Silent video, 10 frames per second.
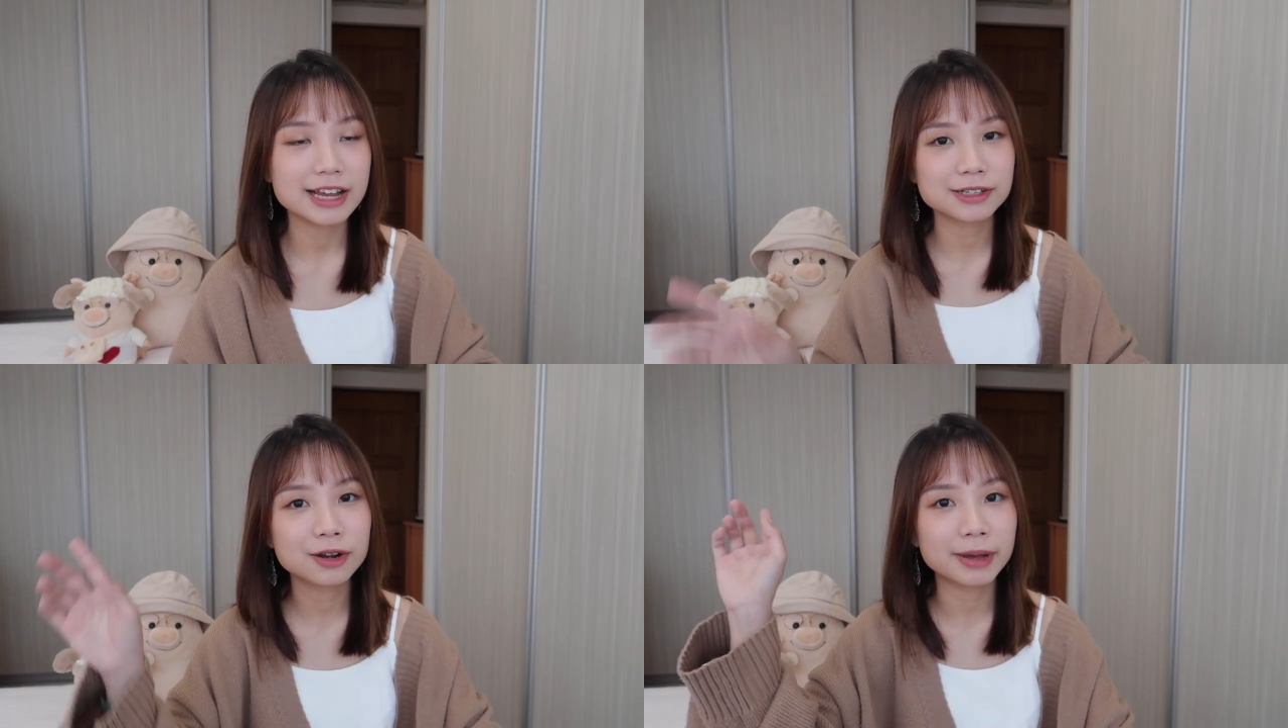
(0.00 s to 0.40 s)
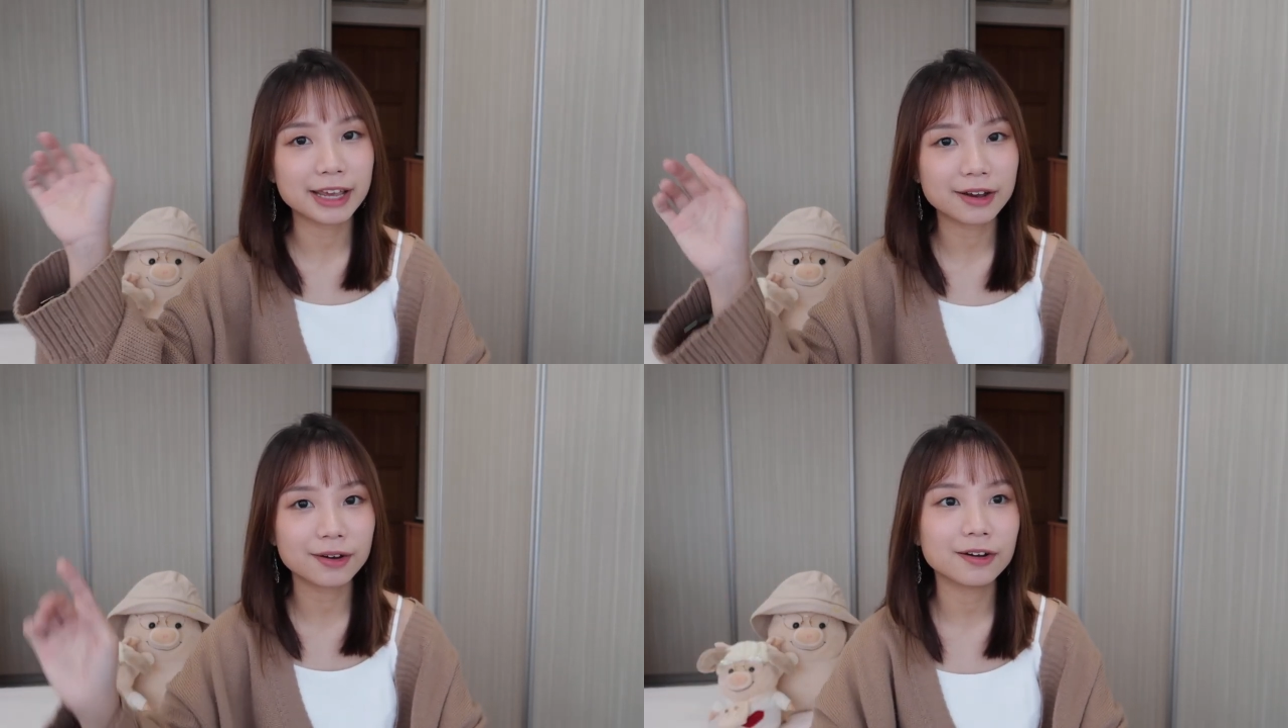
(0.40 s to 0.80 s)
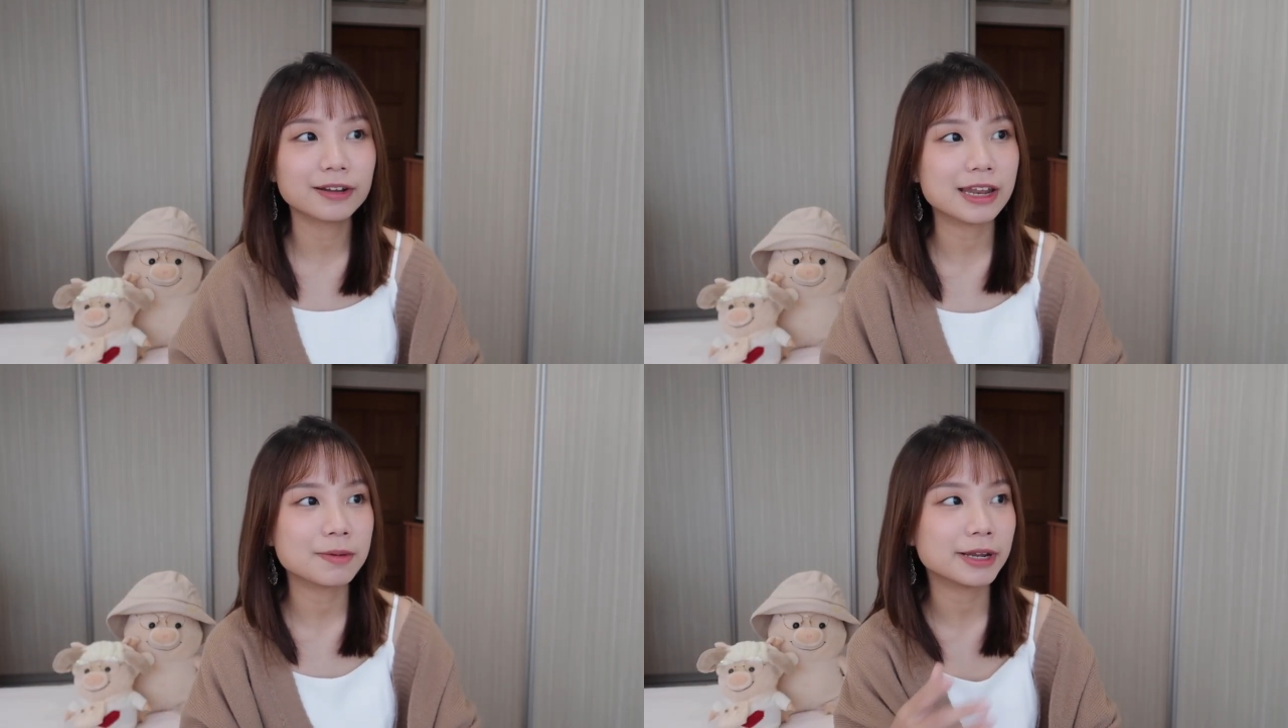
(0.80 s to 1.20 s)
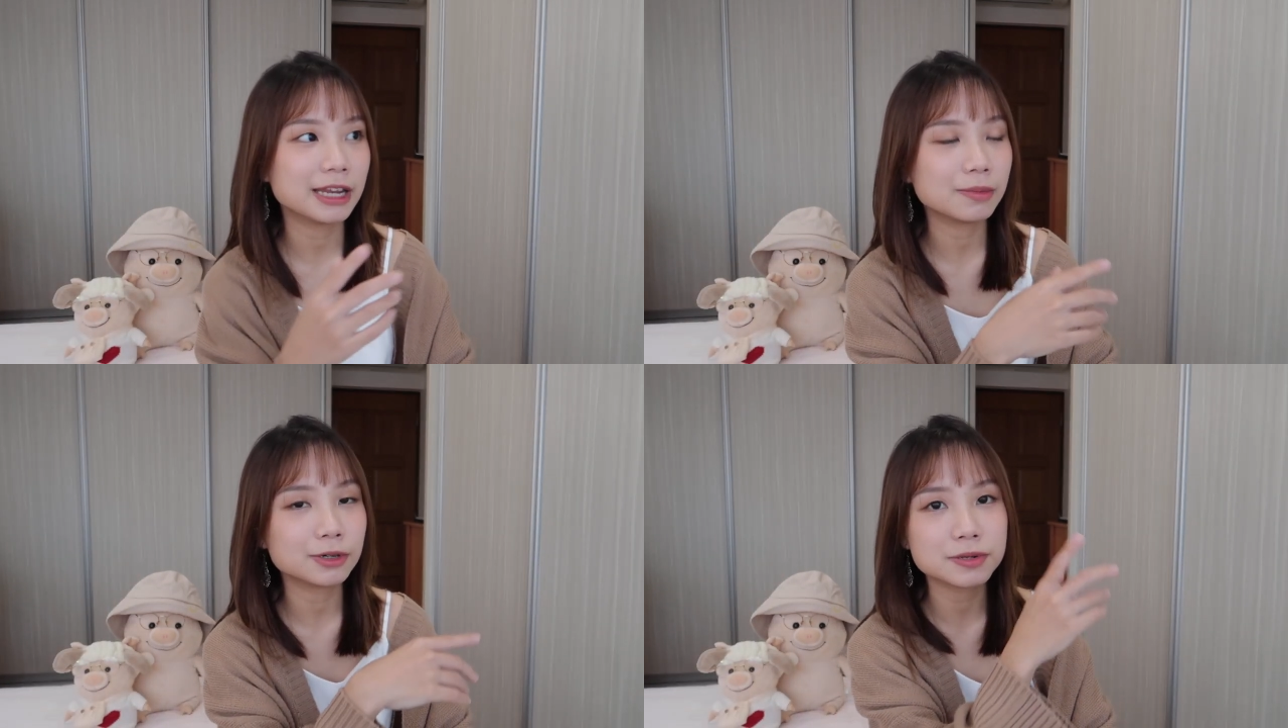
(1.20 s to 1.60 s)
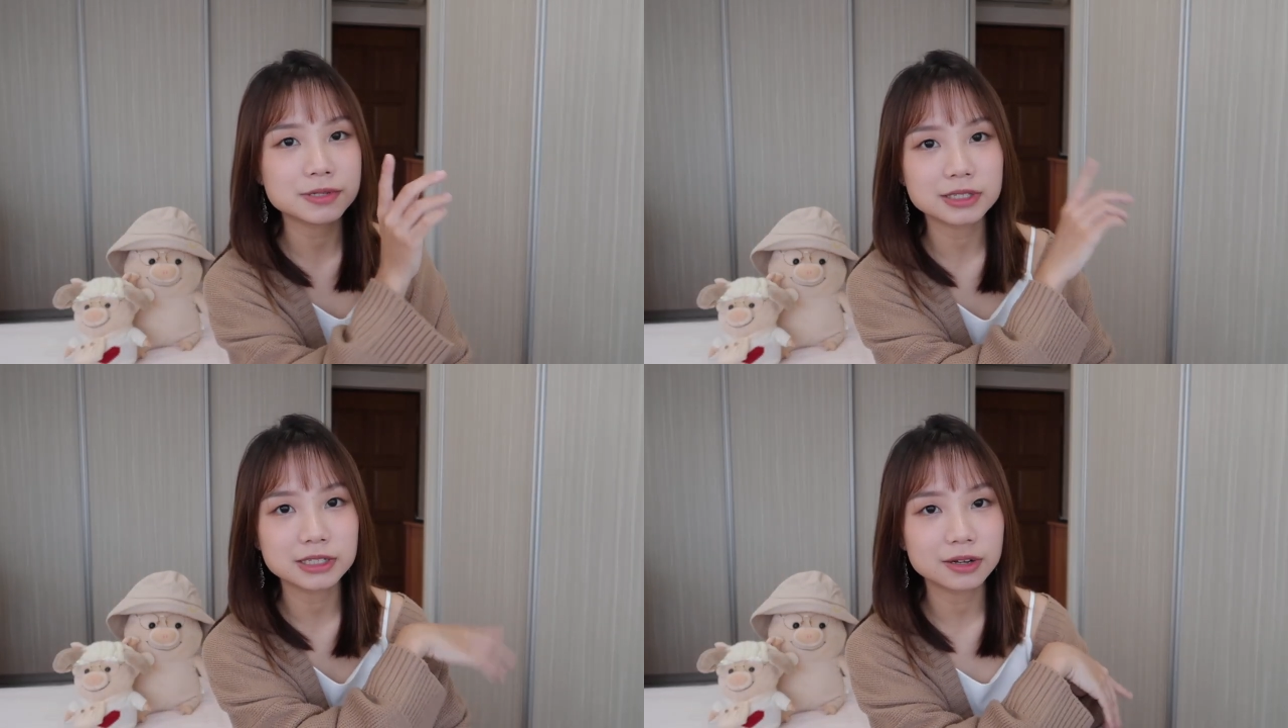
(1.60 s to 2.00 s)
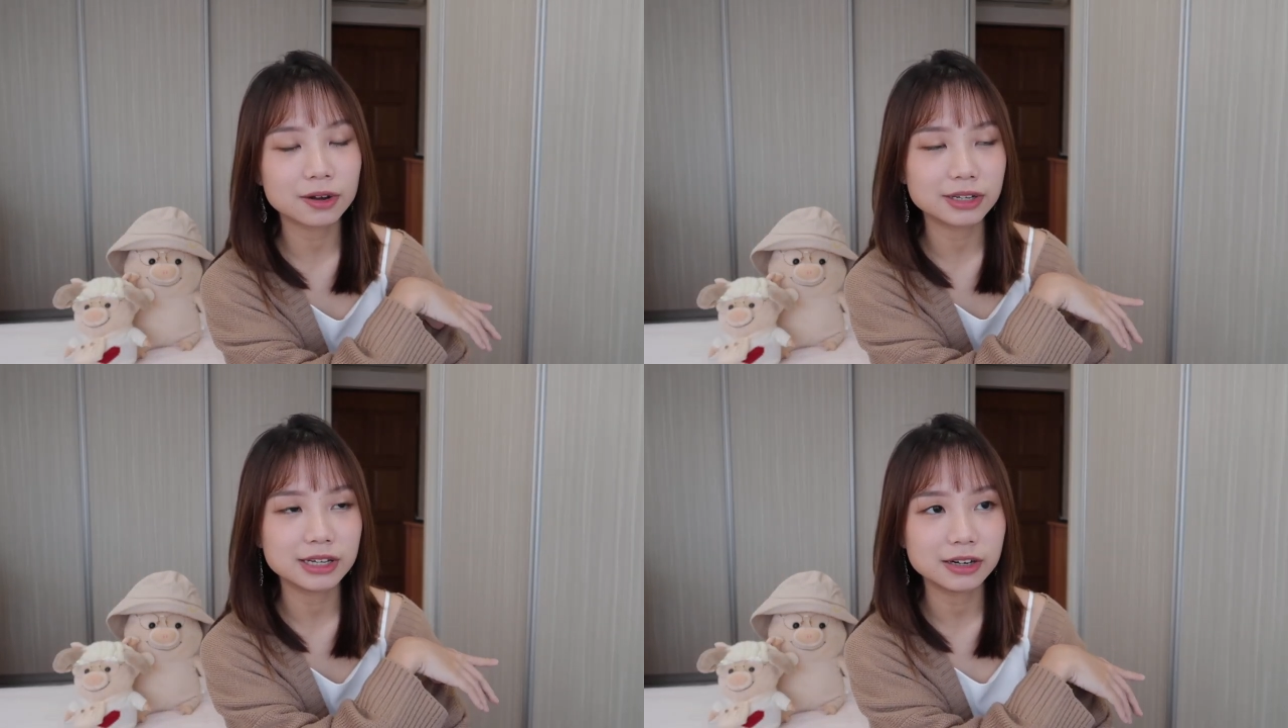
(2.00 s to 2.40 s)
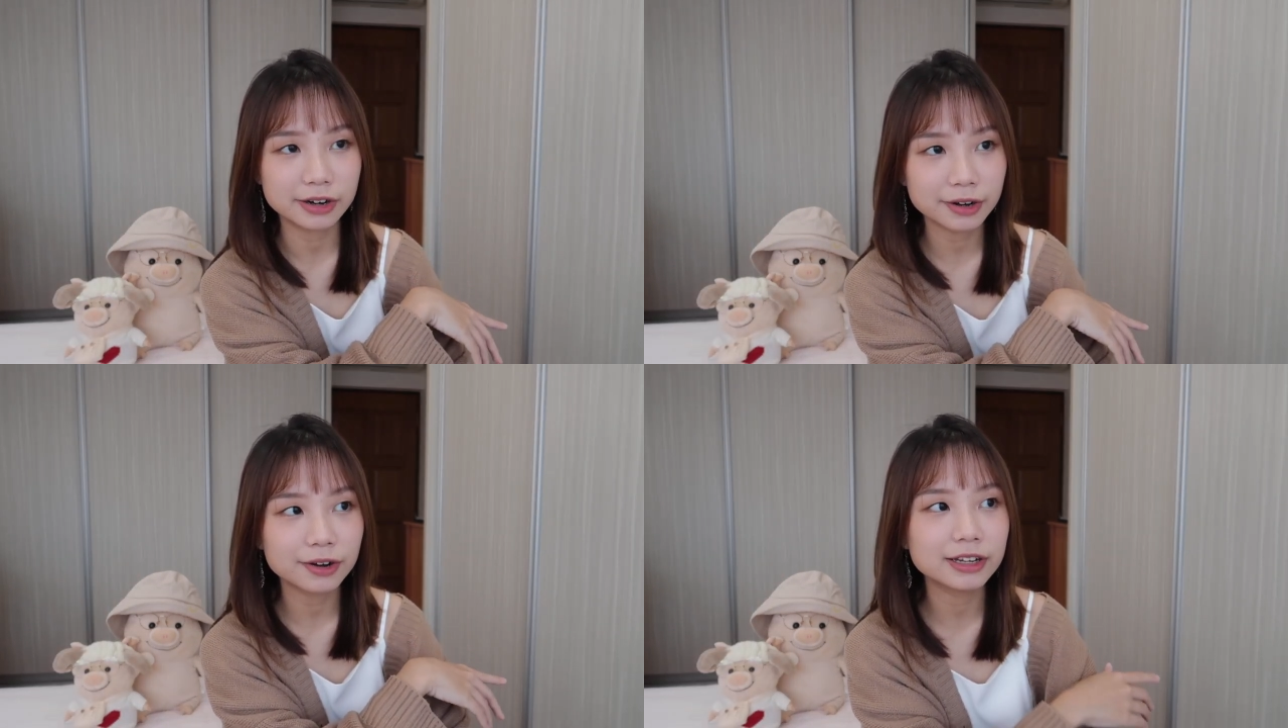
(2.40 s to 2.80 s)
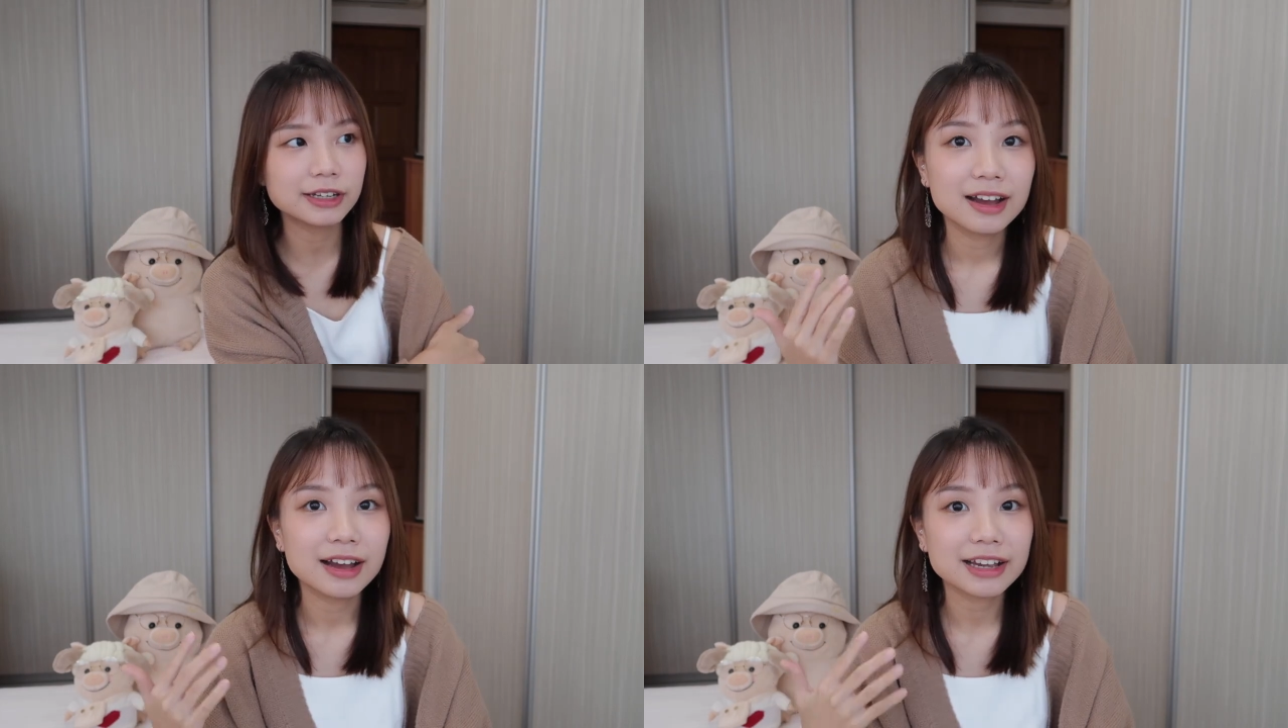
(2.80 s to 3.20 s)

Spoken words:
I turn on my aircon and then my neighbor also turn on her aircon,